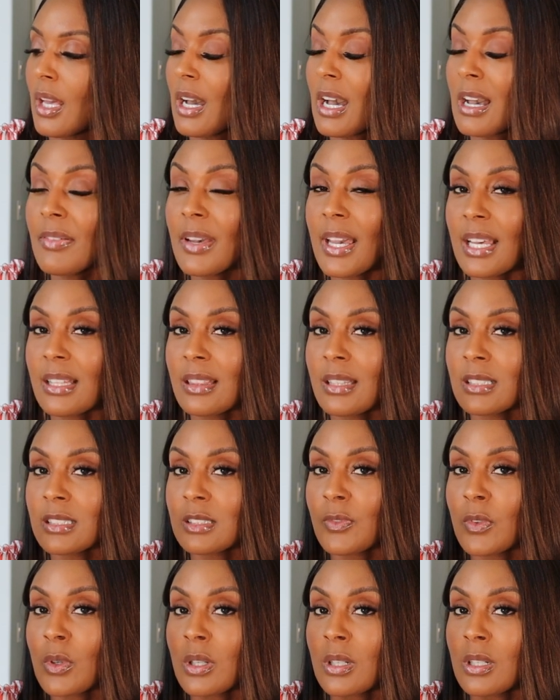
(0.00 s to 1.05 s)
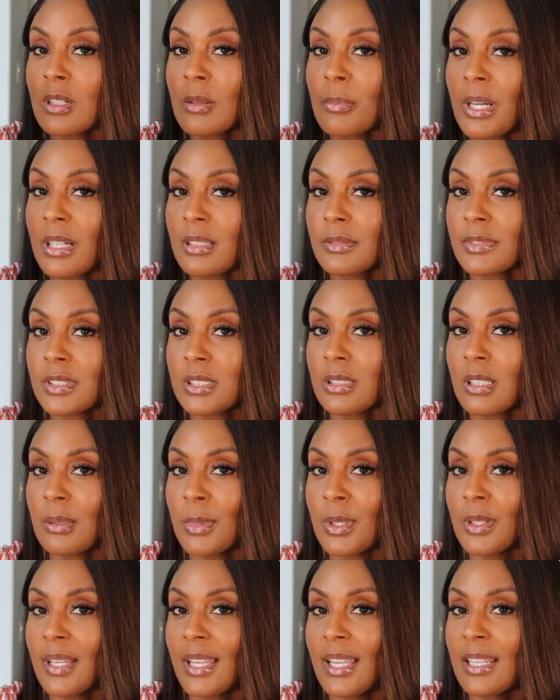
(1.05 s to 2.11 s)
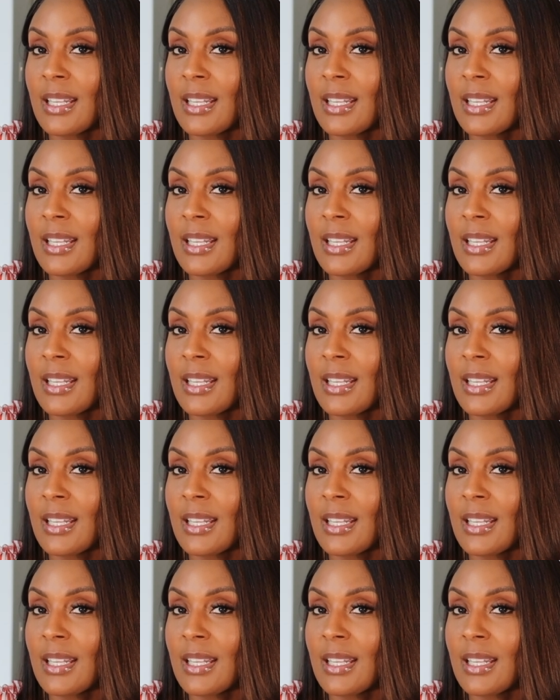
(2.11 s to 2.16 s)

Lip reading: I've had this for a good amount of summer